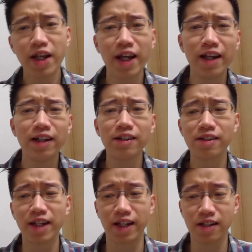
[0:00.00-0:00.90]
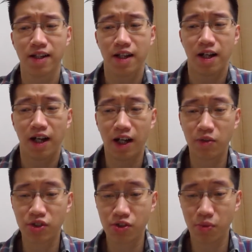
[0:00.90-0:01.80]
Another thing I
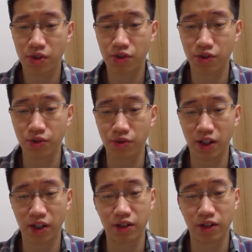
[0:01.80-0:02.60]
would just want to do